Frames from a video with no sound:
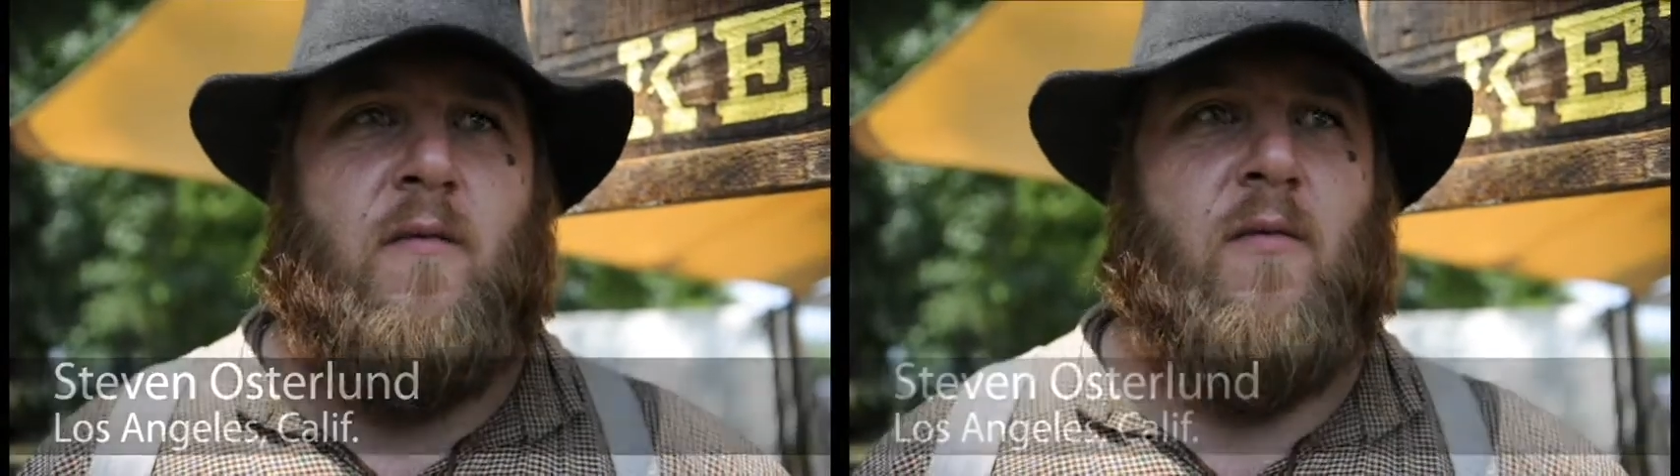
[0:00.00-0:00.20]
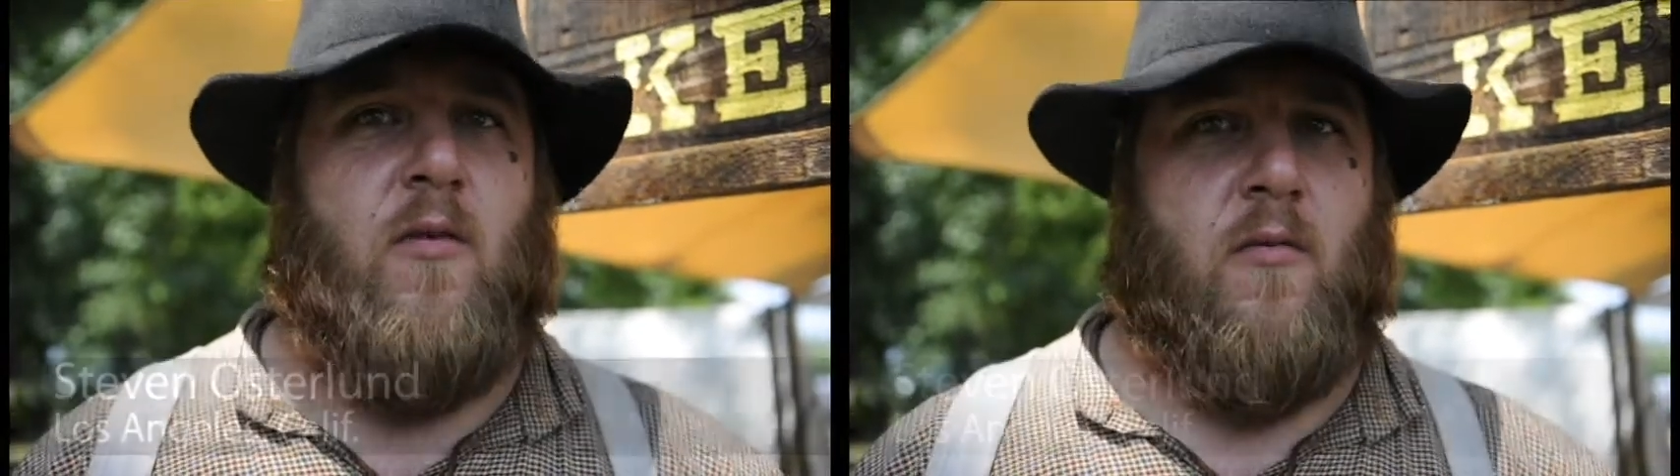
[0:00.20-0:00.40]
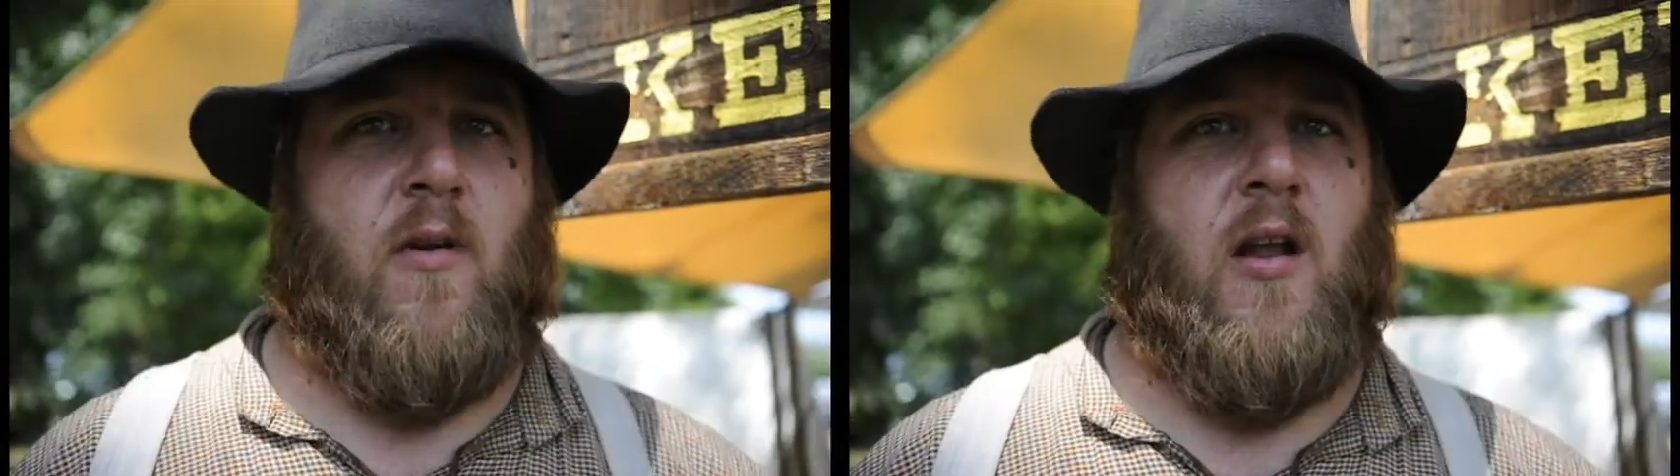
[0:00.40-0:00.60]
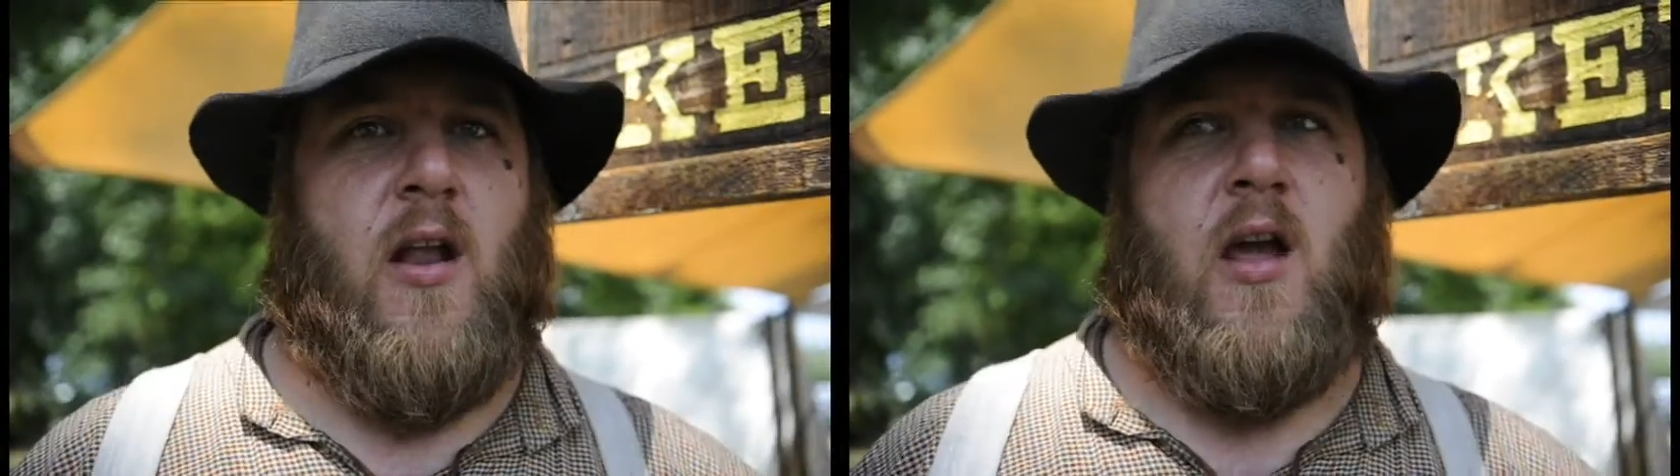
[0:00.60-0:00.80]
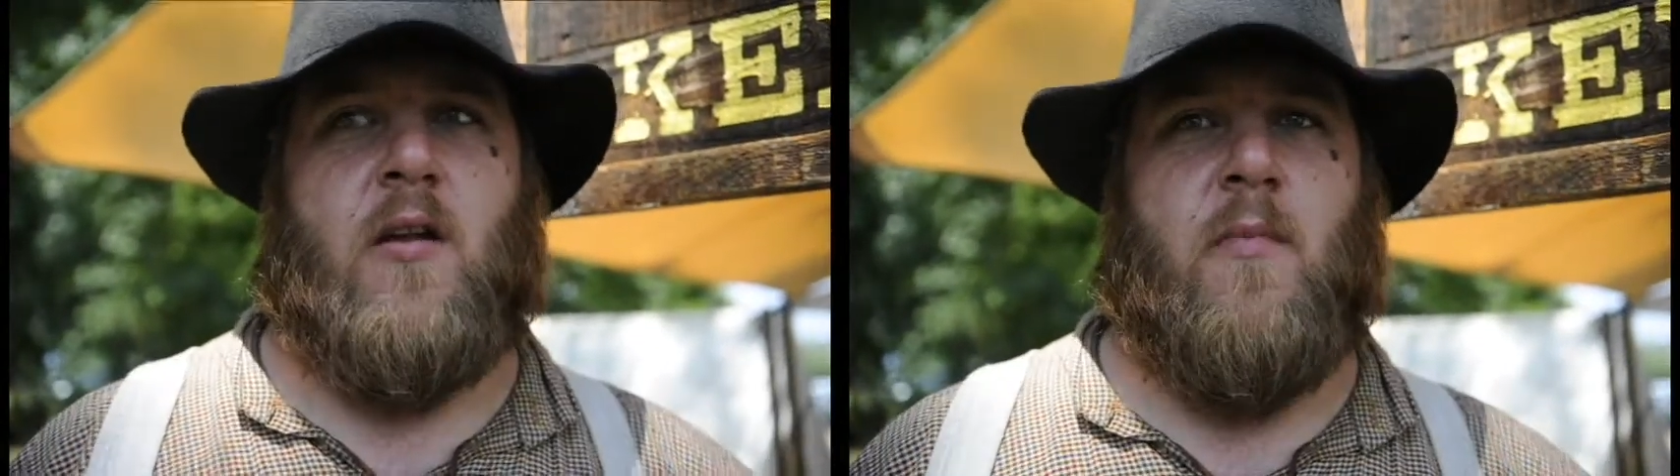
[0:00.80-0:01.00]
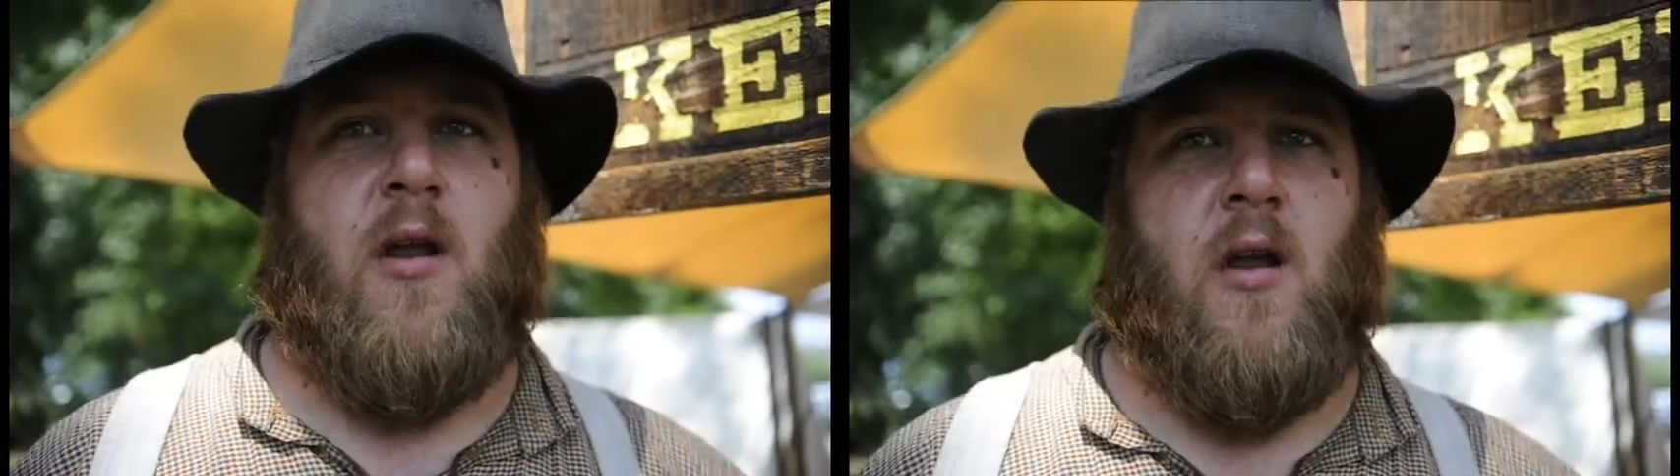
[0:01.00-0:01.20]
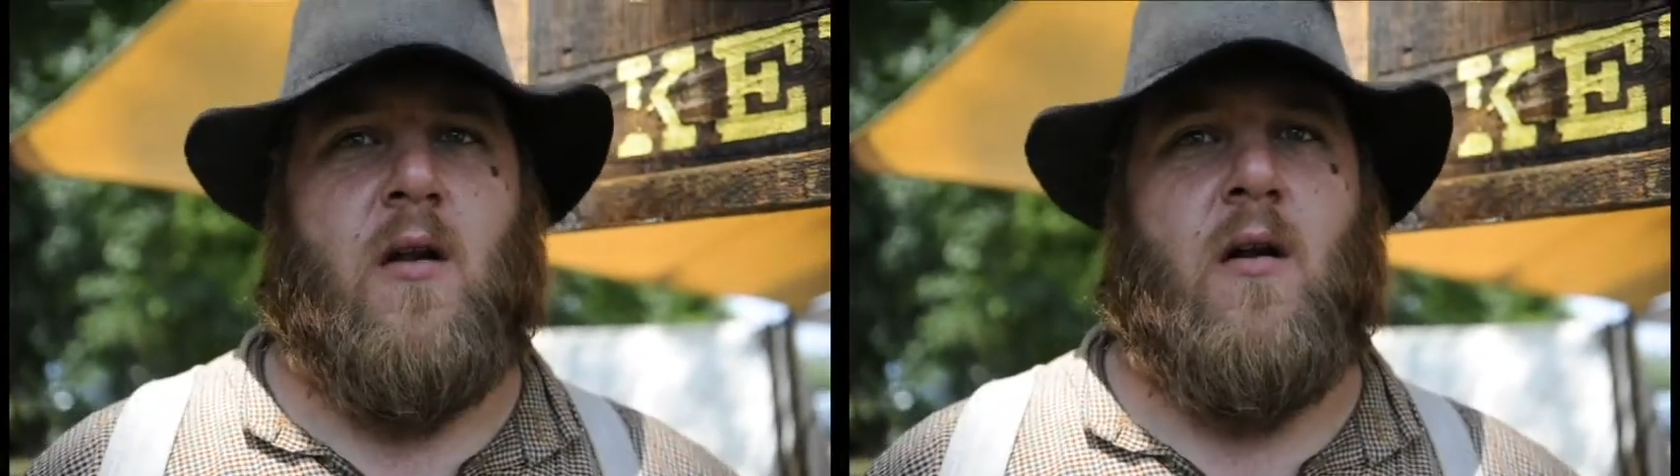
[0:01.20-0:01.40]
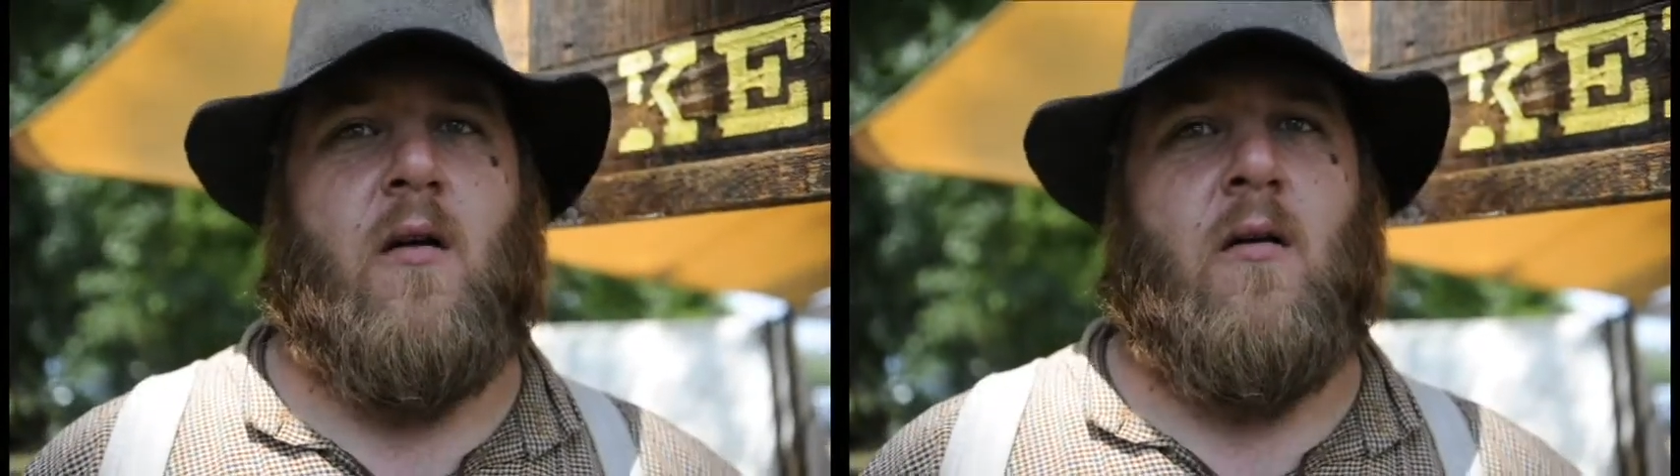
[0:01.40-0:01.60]
for the reenactment
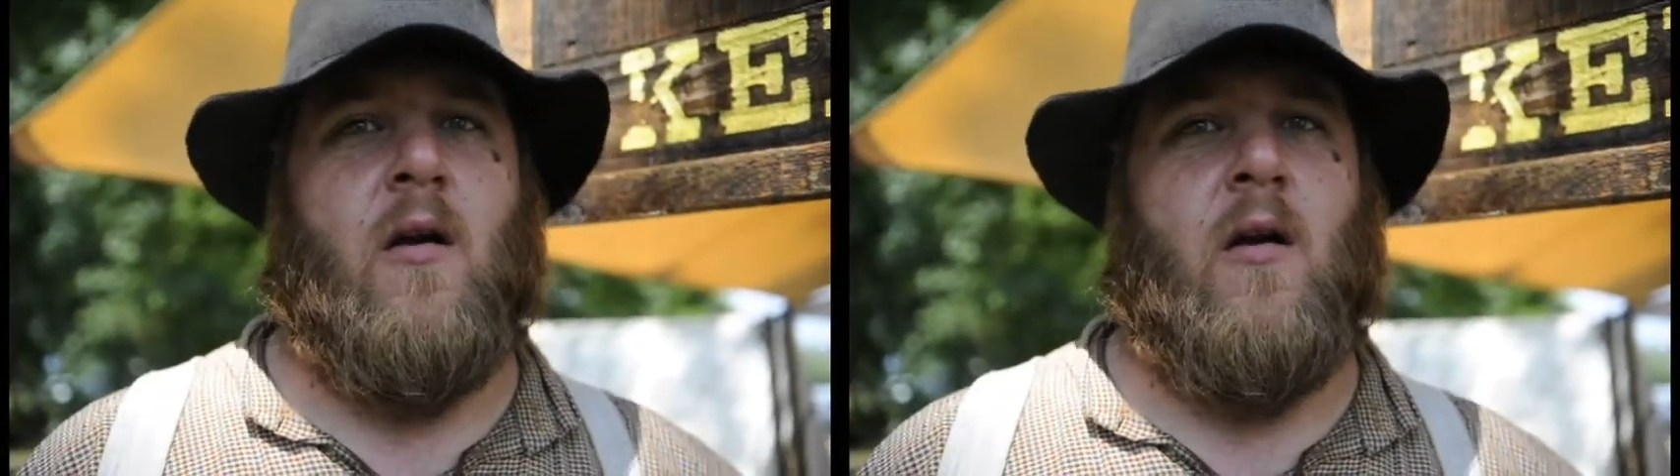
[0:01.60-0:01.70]
here,